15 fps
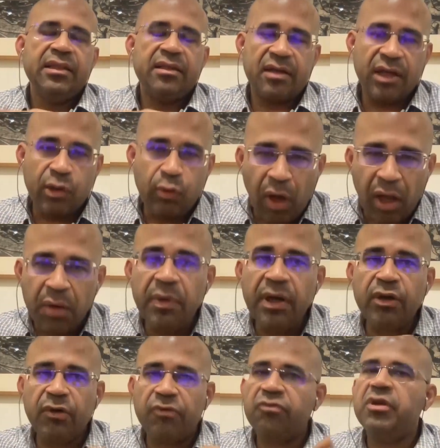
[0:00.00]
the
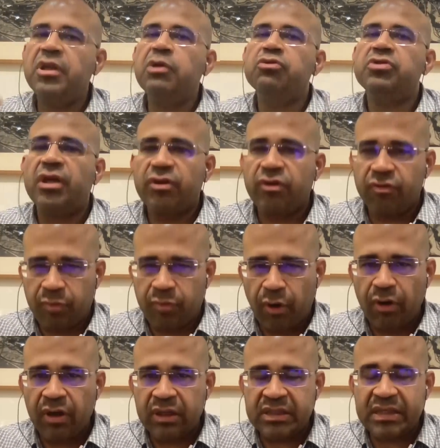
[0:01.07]
requirement of new set of
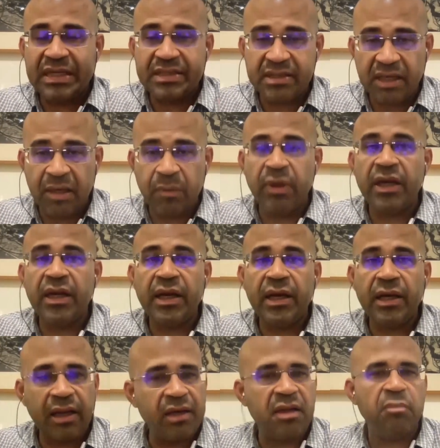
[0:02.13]
products is
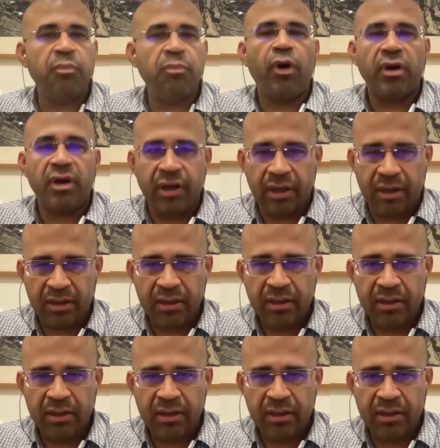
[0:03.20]
imminent and important.